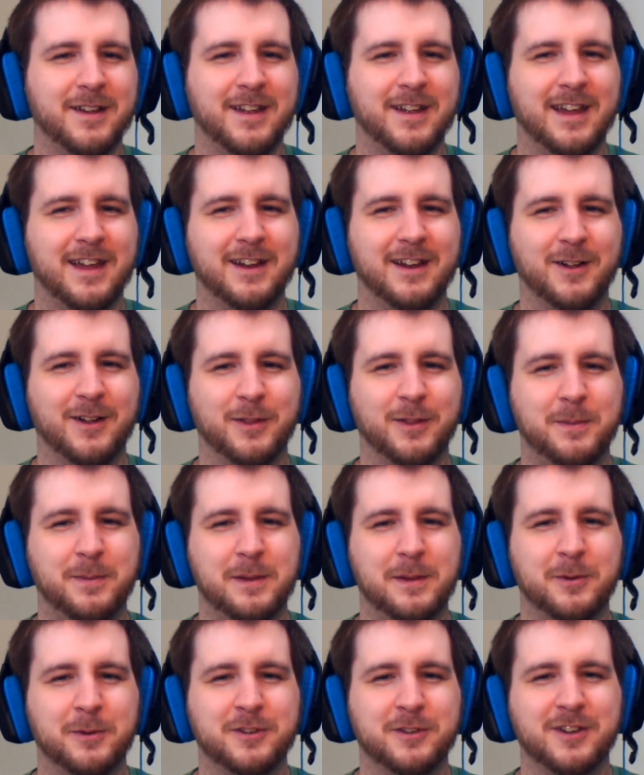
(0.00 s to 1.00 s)
And all the
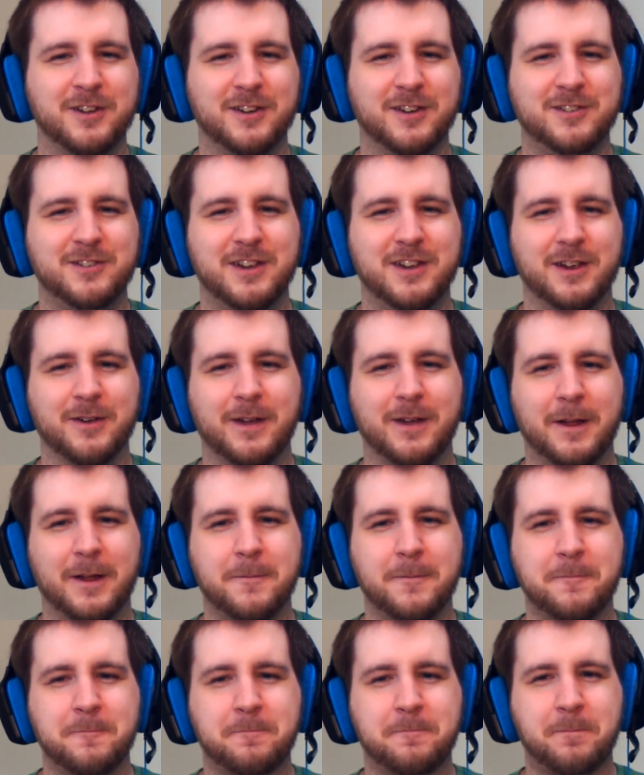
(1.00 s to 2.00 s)
people start
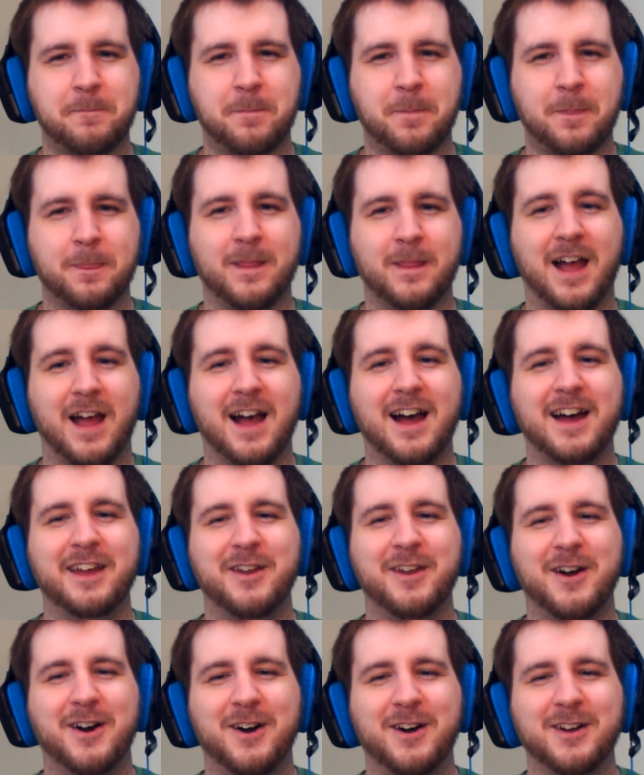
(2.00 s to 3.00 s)
cheering.
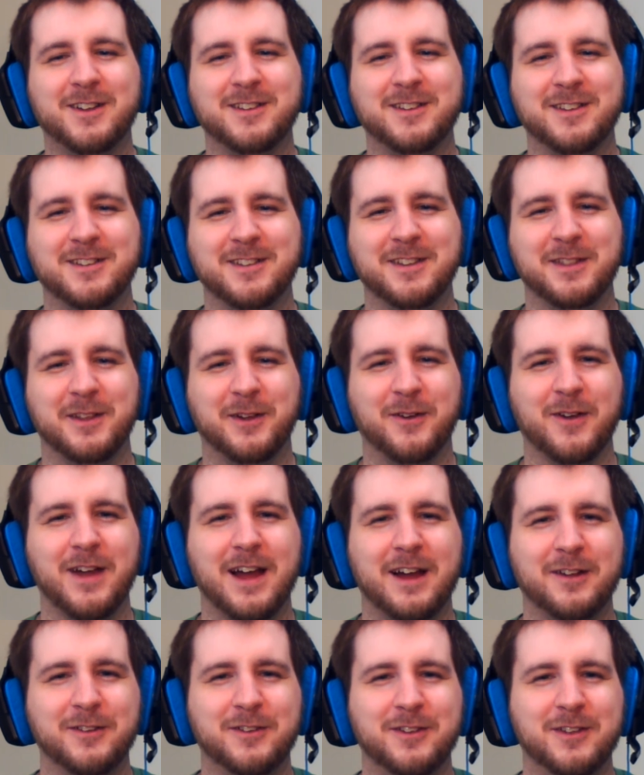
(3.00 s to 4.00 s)
And Hawks is in the
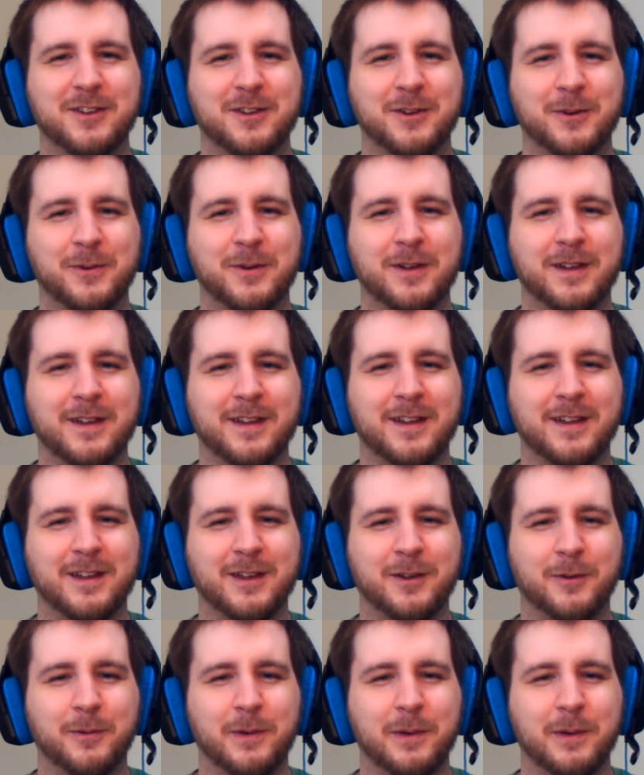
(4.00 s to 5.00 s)
crowd, too.
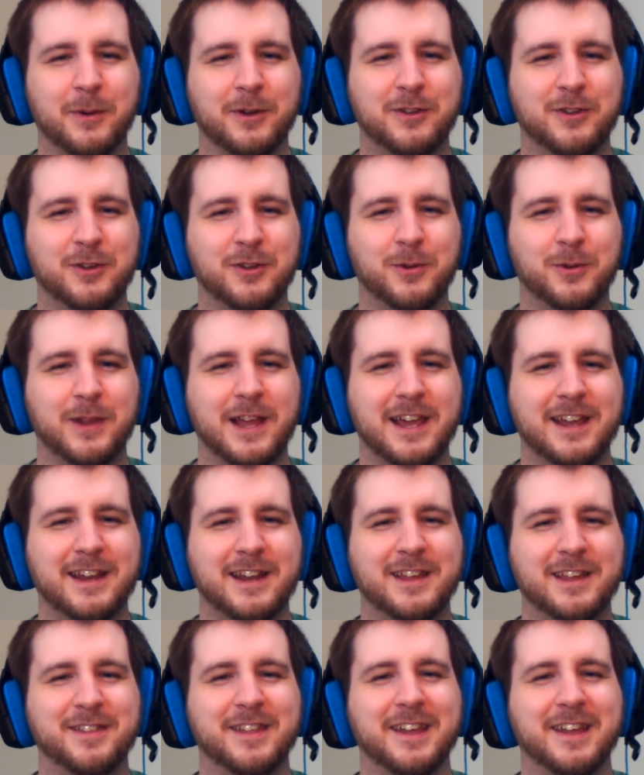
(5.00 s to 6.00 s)
We were too late,
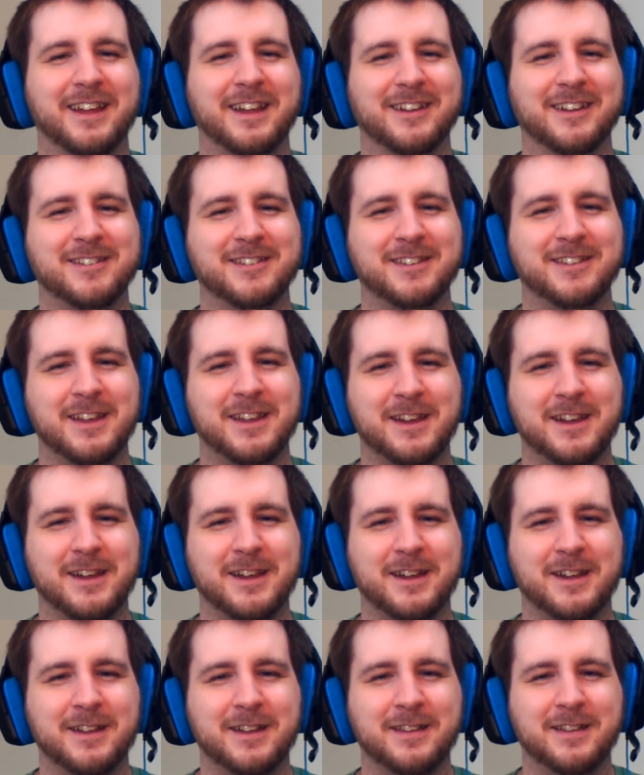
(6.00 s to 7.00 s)
he thinks.
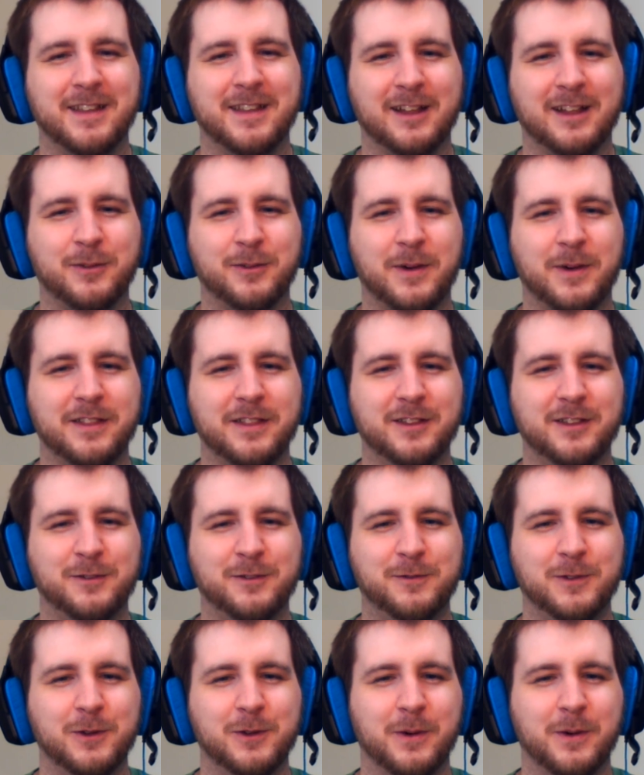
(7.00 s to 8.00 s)
That's why this
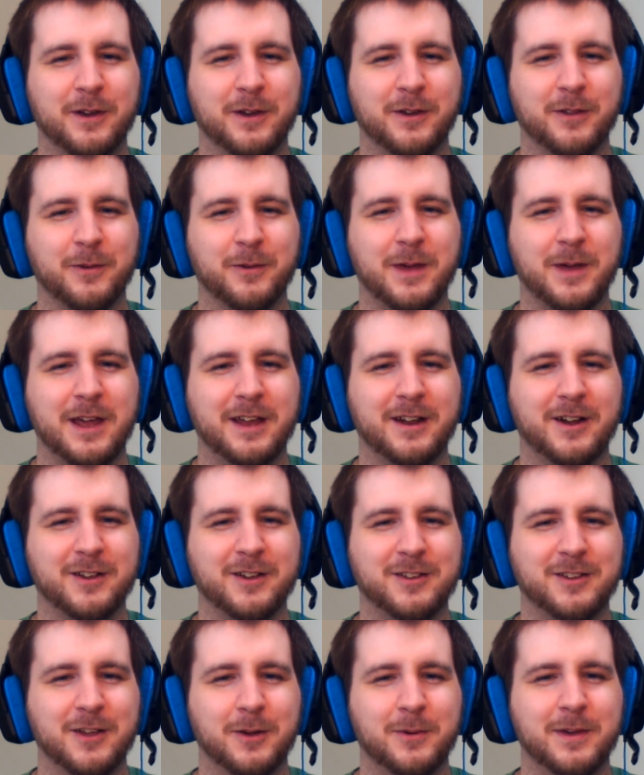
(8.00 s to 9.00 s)
flew under the radar
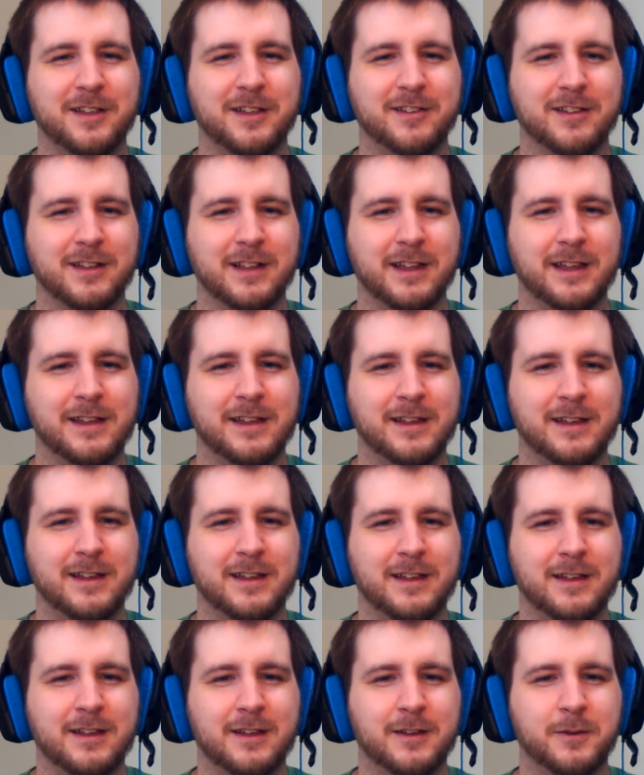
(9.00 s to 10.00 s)
so easily.
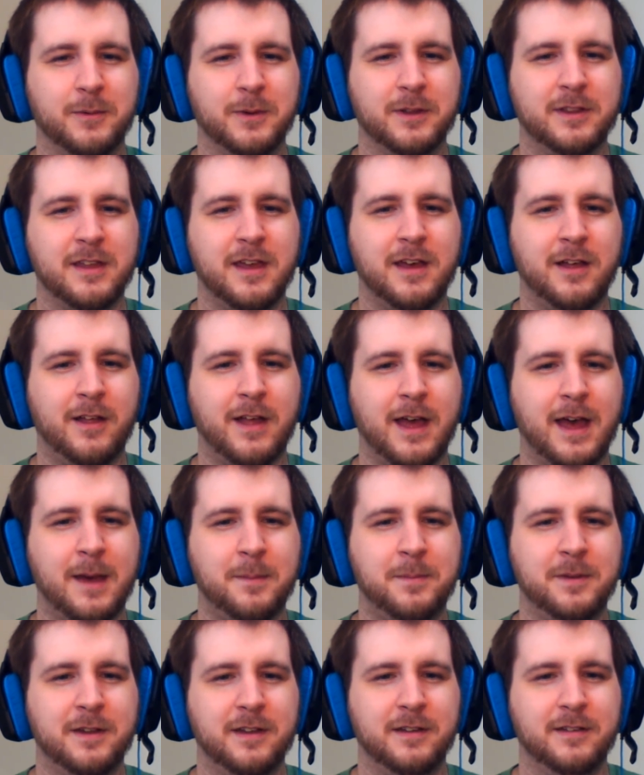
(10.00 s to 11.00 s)
What the hell
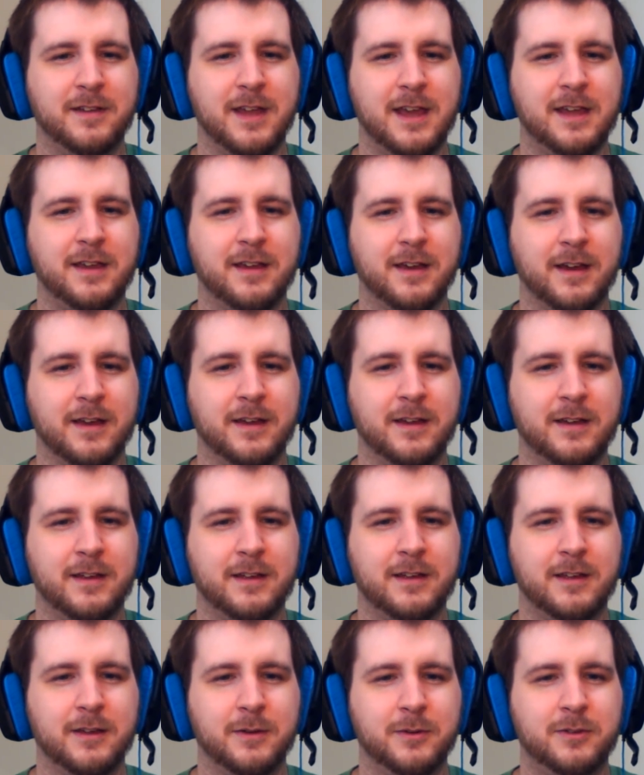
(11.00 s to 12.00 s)
happened in Deka?
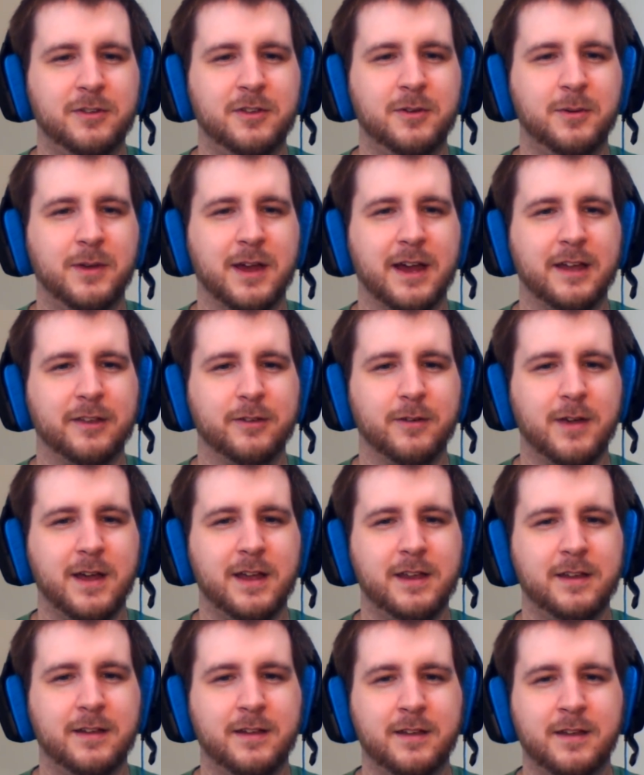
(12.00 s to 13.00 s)
It was you guys, right?